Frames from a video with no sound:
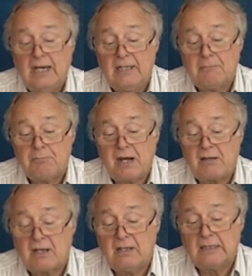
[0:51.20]
and a
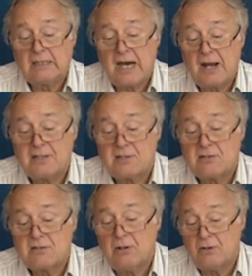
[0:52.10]
practical current
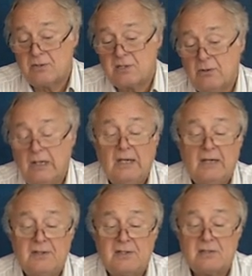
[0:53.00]
source also
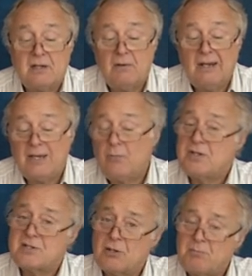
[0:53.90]
this is a line which
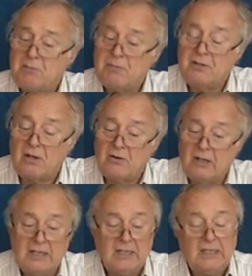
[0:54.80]
is not
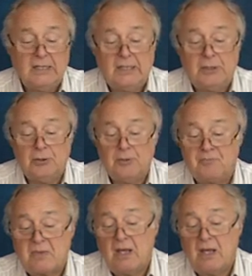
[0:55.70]
perpendicular to